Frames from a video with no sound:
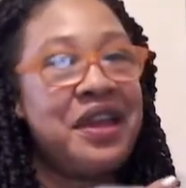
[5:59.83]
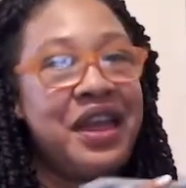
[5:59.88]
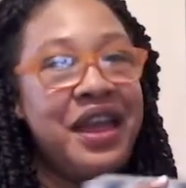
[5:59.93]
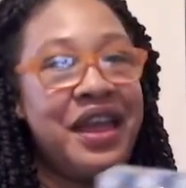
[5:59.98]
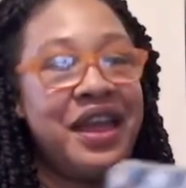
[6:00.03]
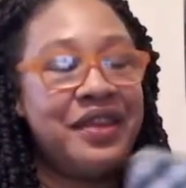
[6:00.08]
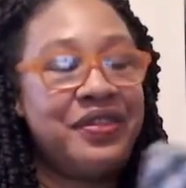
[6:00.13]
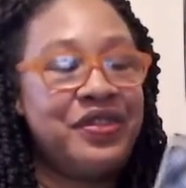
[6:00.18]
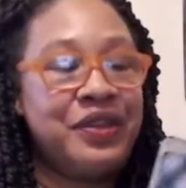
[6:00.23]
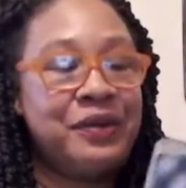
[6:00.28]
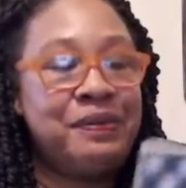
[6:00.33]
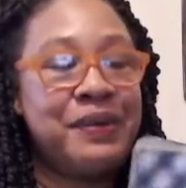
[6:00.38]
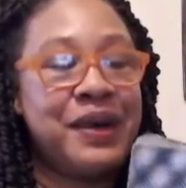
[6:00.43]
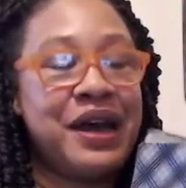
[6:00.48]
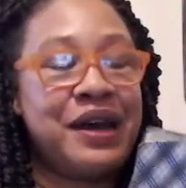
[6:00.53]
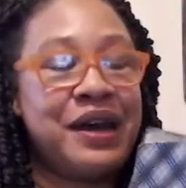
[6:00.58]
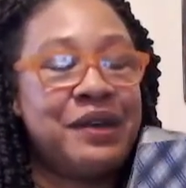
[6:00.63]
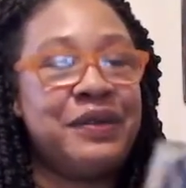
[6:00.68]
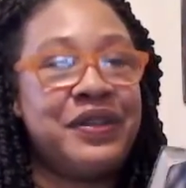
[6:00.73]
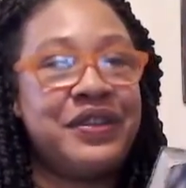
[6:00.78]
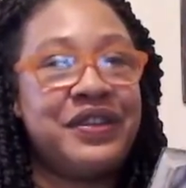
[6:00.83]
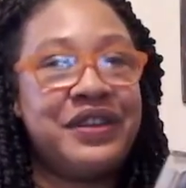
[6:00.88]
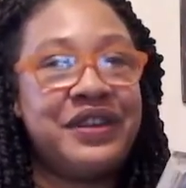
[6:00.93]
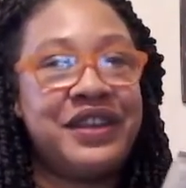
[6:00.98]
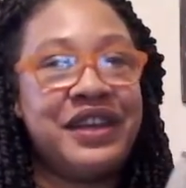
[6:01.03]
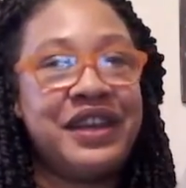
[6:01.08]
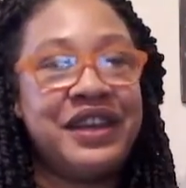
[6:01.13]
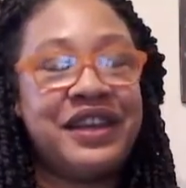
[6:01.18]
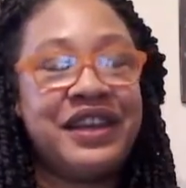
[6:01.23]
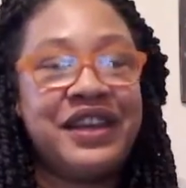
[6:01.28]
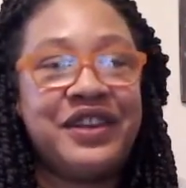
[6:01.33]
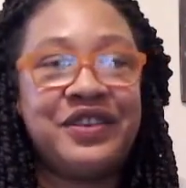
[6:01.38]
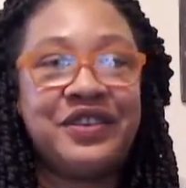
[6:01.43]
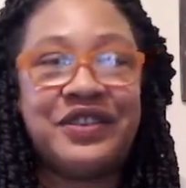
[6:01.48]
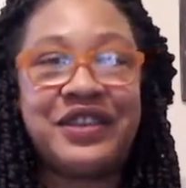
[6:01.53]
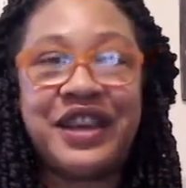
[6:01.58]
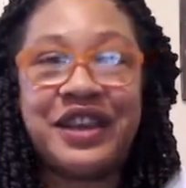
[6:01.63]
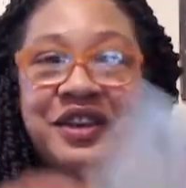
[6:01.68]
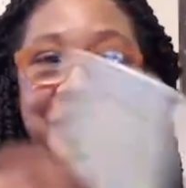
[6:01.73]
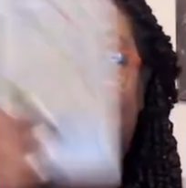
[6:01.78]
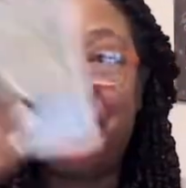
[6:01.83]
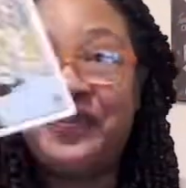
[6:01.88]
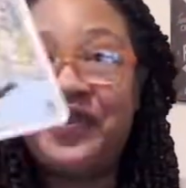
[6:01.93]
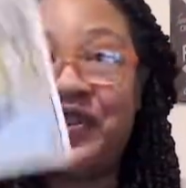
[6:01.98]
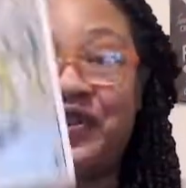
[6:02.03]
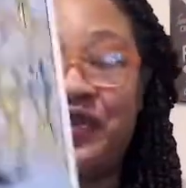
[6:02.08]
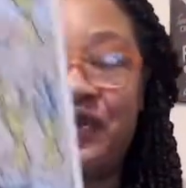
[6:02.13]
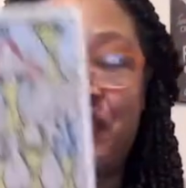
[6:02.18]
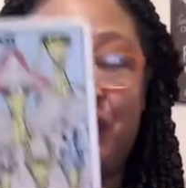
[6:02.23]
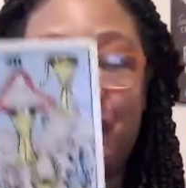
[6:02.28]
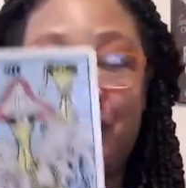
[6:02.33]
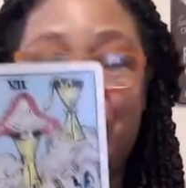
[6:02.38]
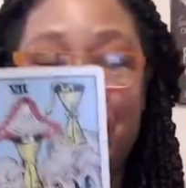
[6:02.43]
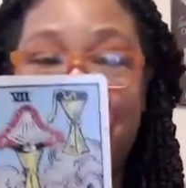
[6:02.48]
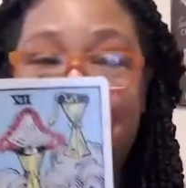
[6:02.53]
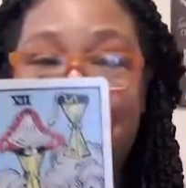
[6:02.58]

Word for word: At the bottom of the deck, here's that confusion with the